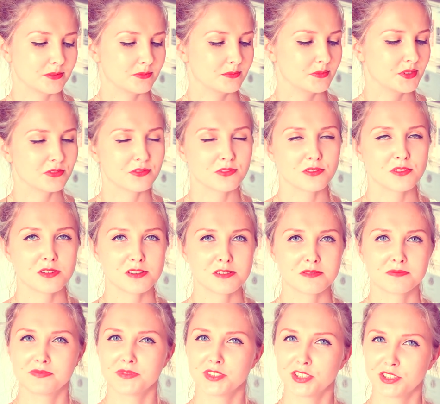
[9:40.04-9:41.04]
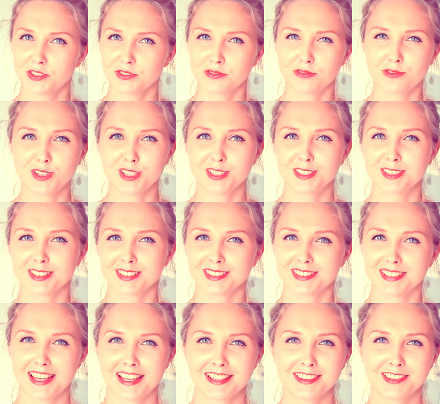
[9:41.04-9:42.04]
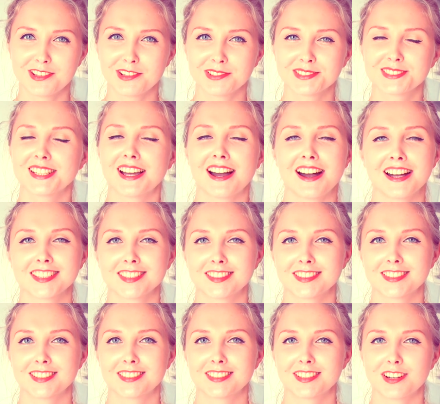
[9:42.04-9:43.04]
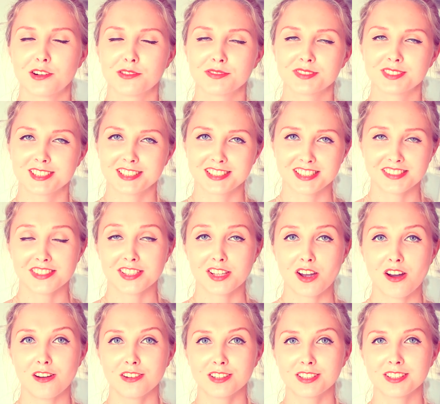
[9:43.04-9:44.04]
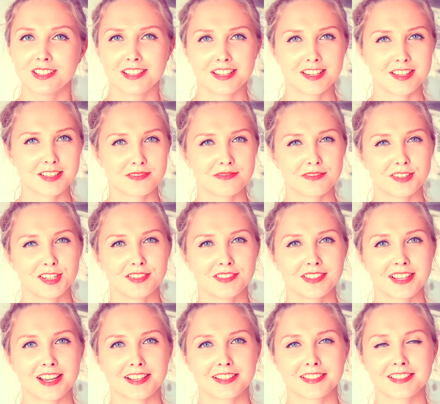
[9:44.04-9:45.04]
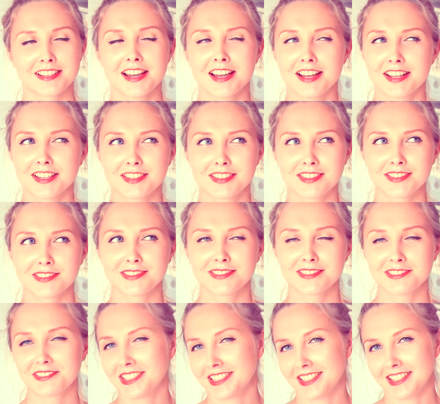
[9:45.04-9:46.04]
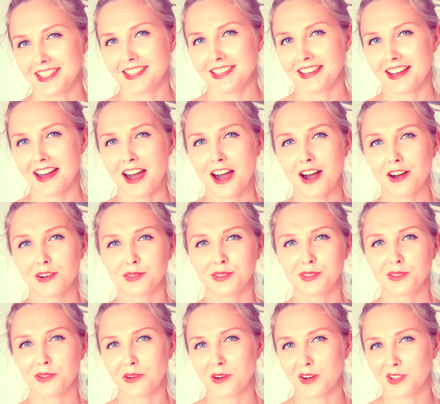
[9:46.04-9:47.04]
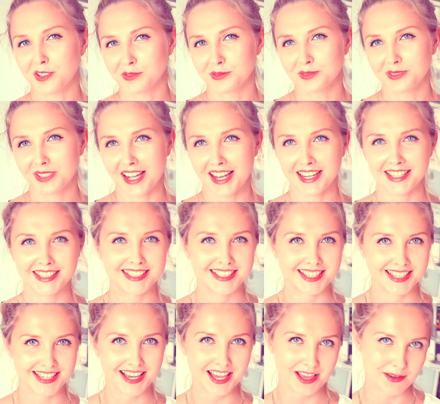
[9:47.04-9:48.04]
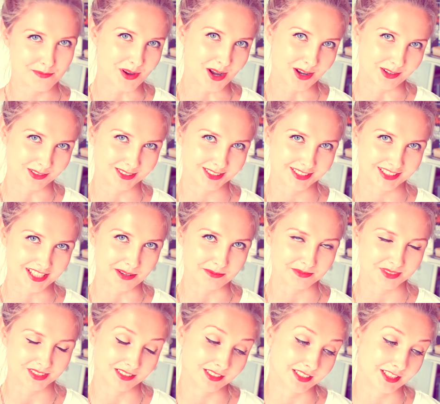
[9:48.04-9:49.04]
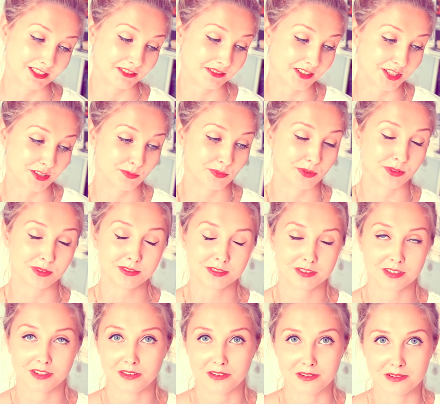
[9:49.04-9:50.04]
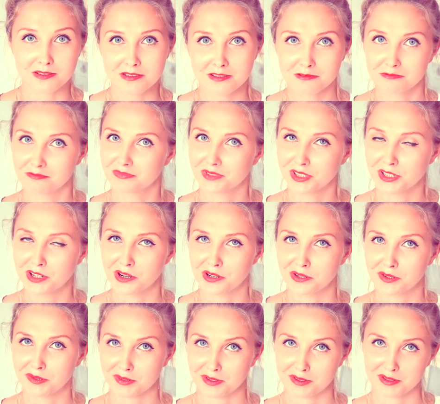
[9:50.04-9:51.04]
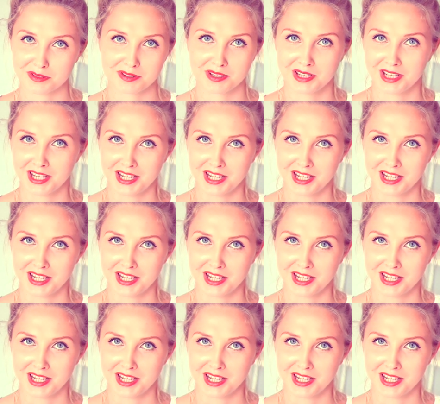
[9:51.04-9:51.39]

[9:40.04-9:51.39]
before you read and know the answer of Stephen Hawking, it's very nice to see how your own idea about something correspond or goes